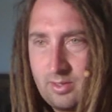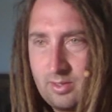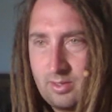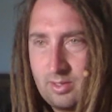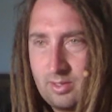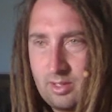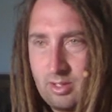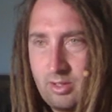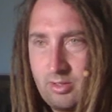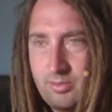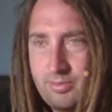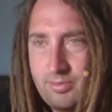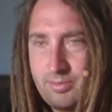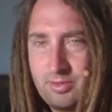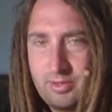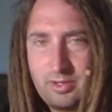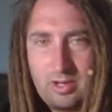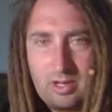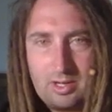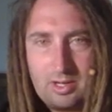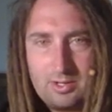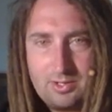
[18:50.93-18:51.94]
All for
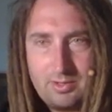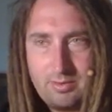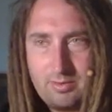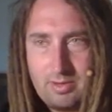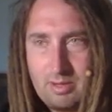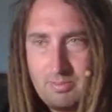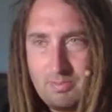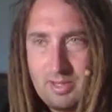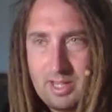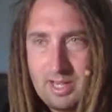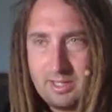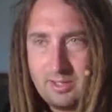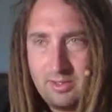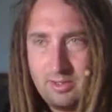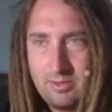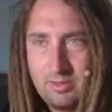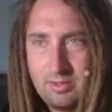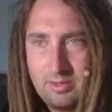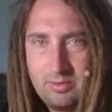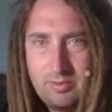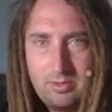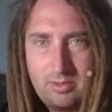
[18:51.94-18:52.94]
naught. Right back
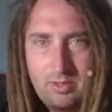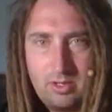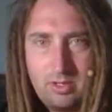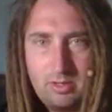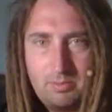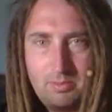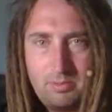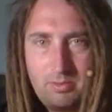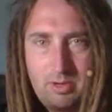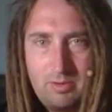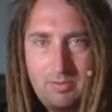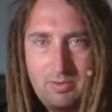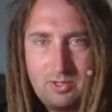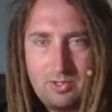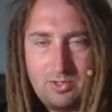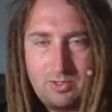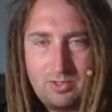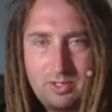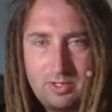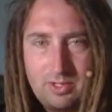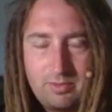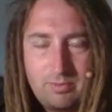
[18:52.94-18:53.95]
to the
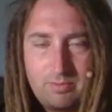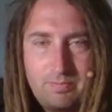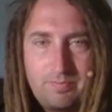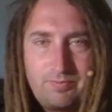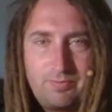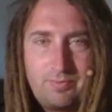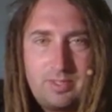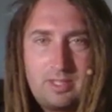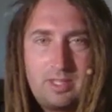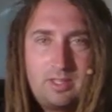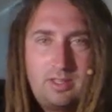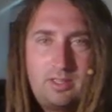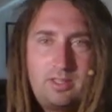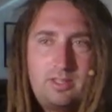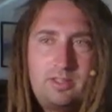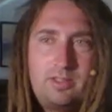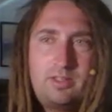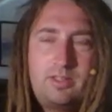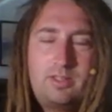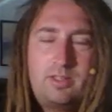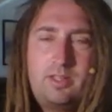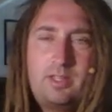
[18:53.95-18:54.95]
previous, I
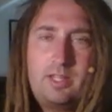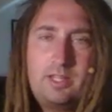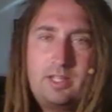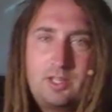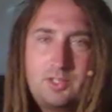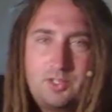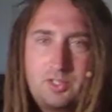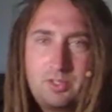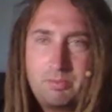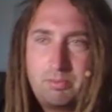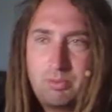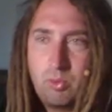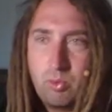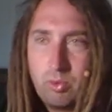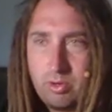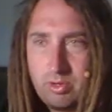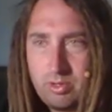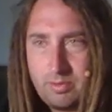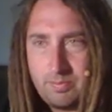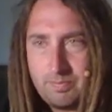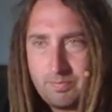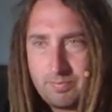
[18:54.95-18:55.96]
guess,
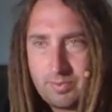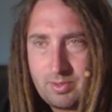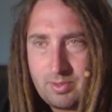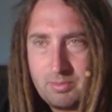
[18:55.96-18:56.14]
support.